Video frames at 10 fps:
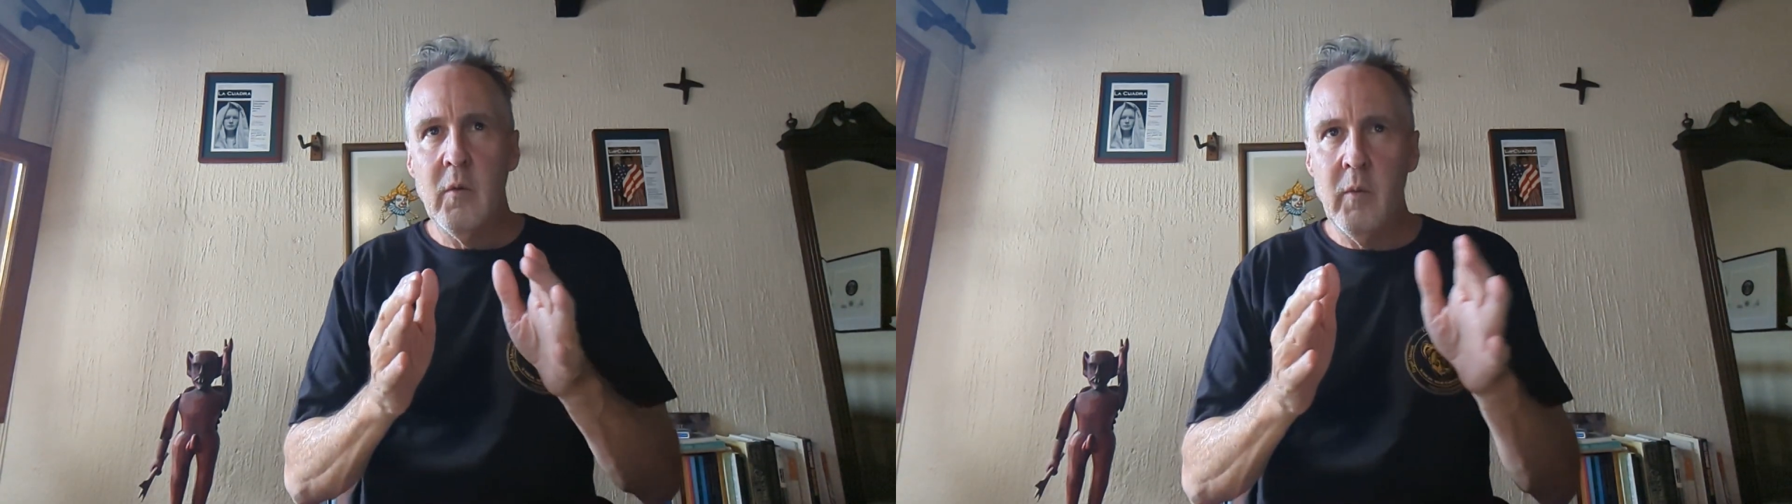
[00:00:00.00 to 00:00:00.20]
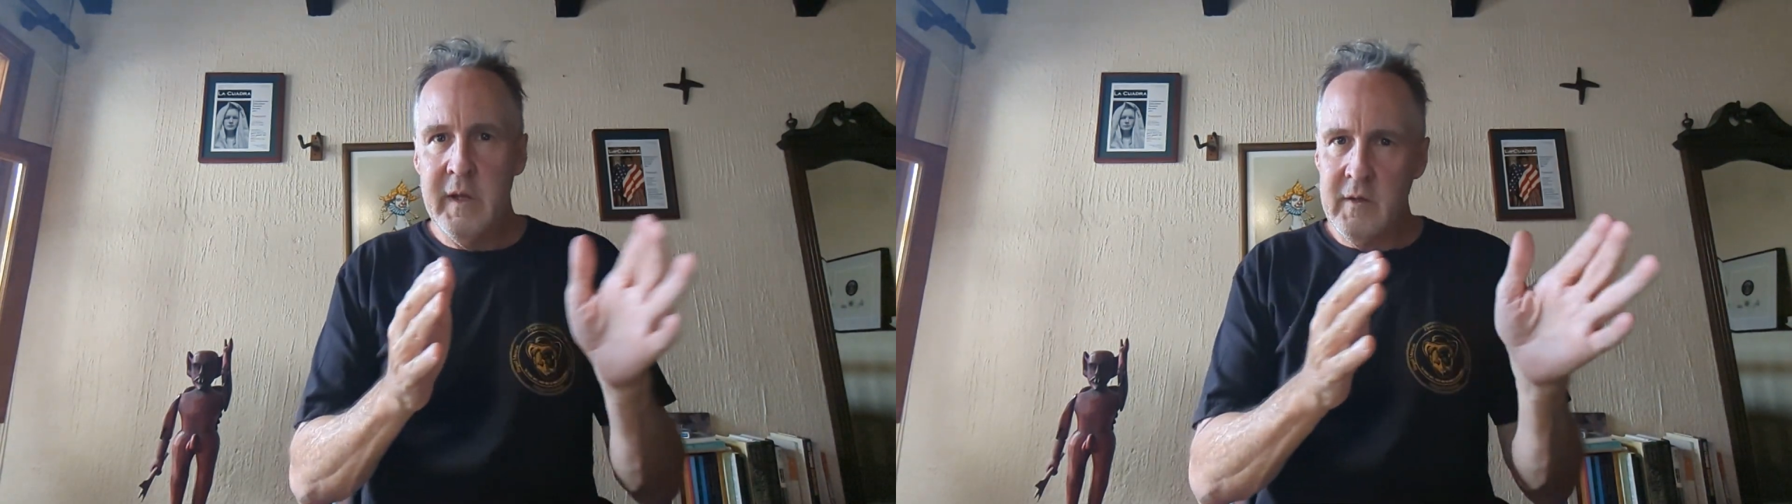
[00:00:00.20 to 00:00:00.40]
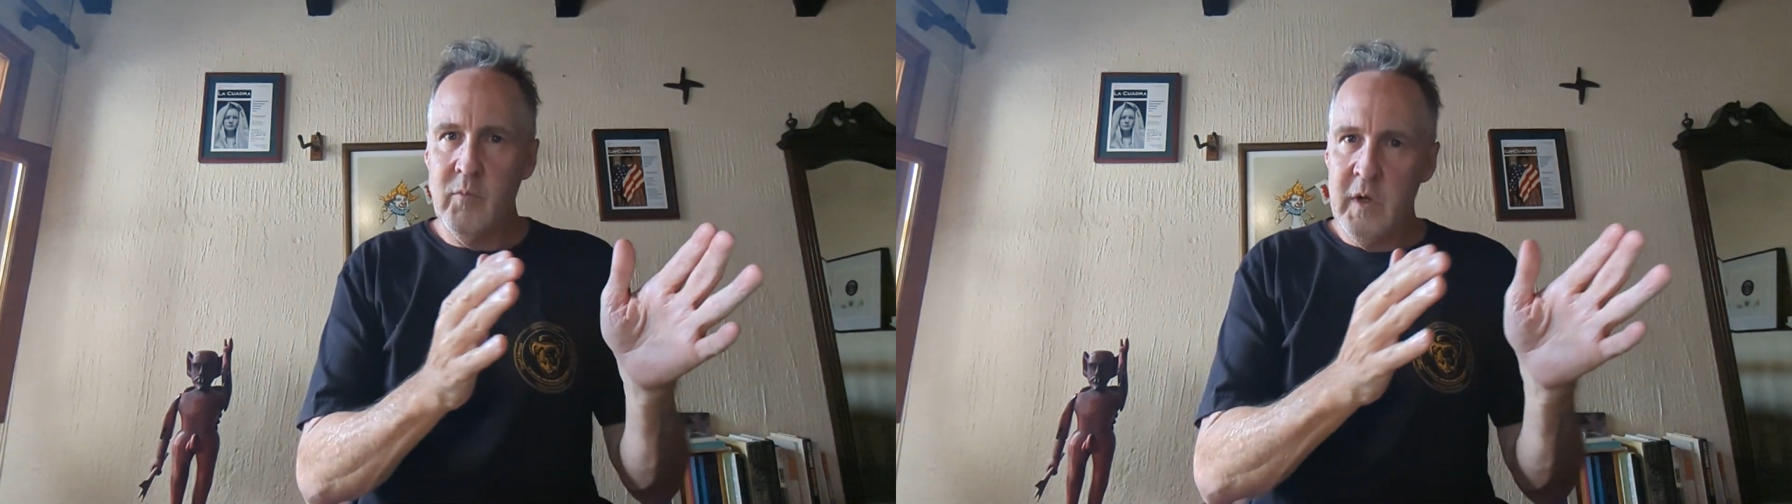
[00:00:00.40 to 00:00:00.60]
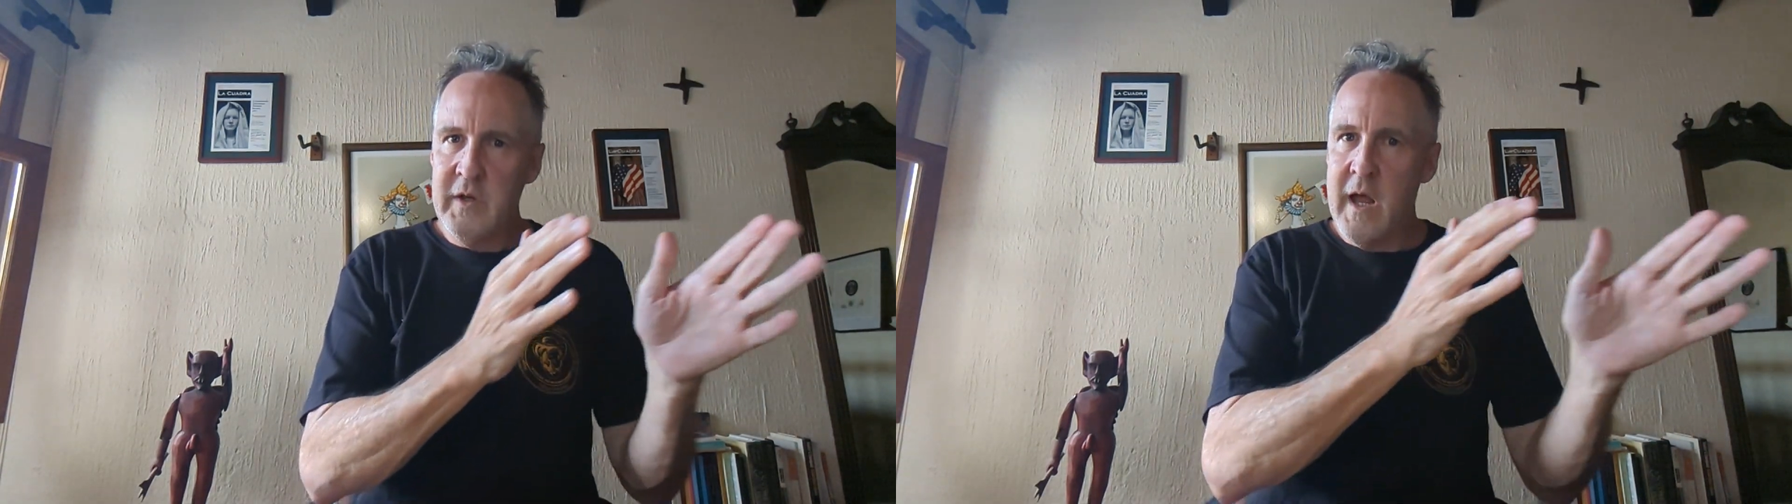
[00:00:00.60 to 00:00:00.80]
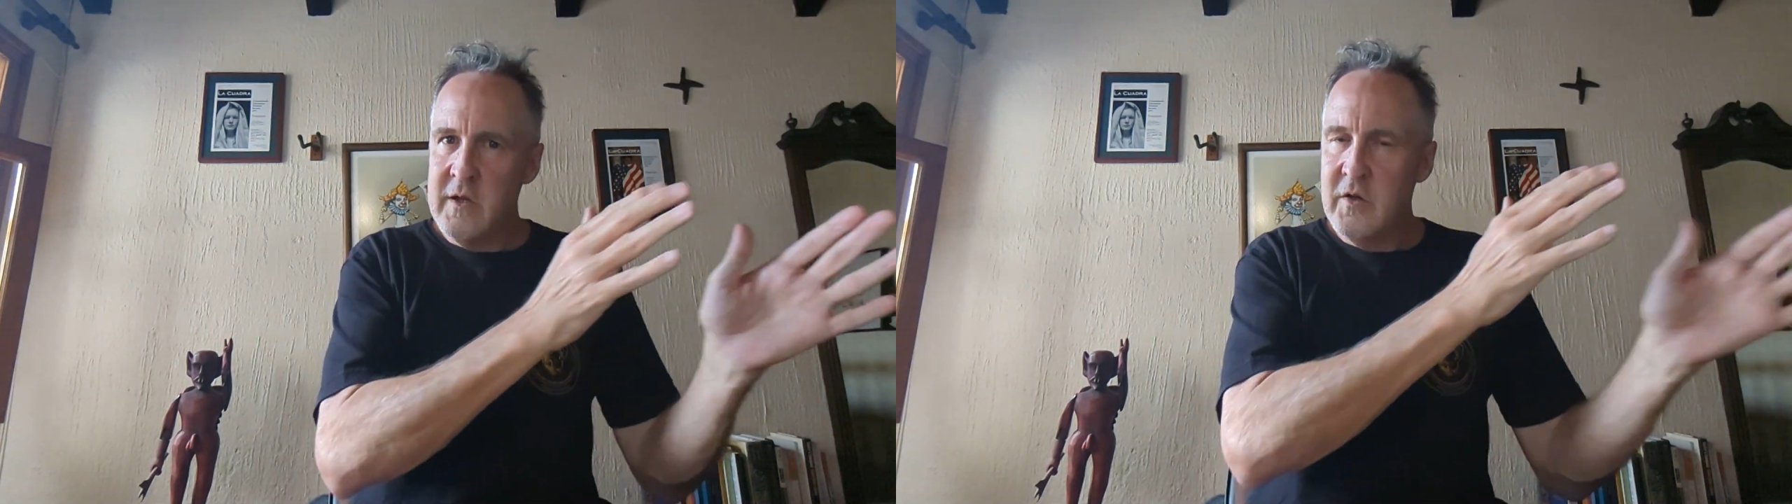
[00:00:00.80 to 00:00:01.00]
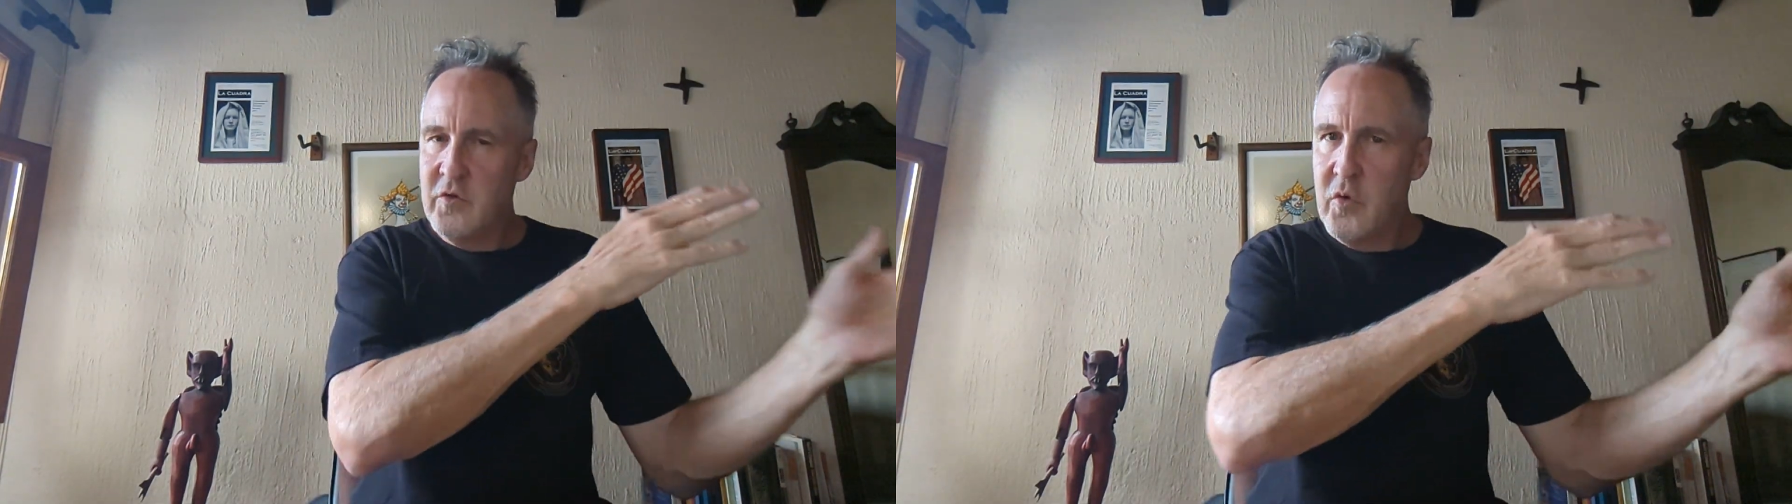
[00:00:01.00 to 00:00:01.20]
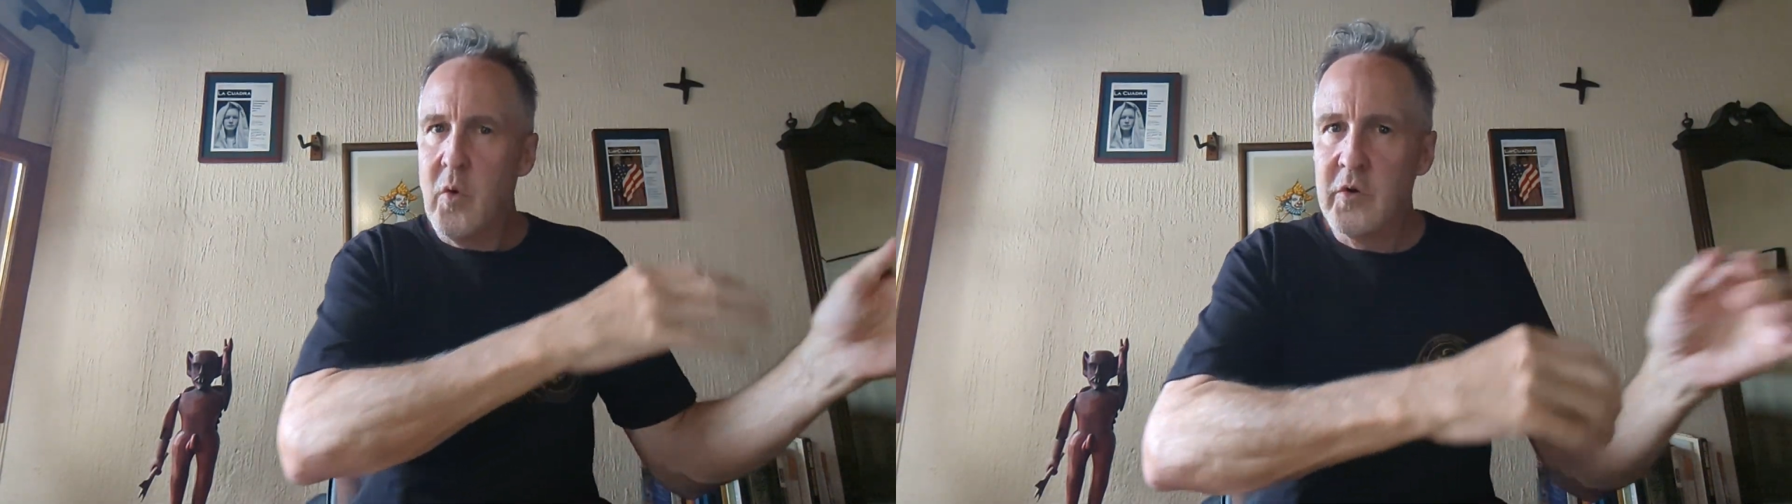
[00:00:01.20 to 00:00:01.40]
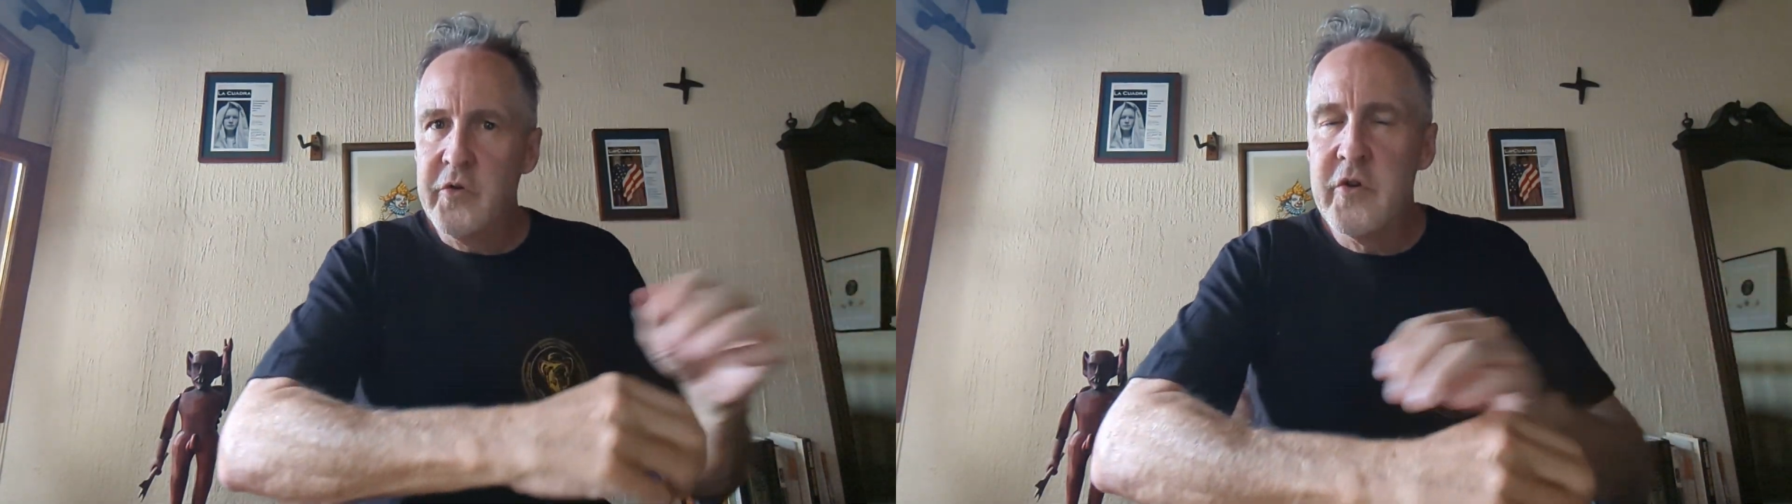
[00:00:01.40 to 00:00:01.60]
we tended towards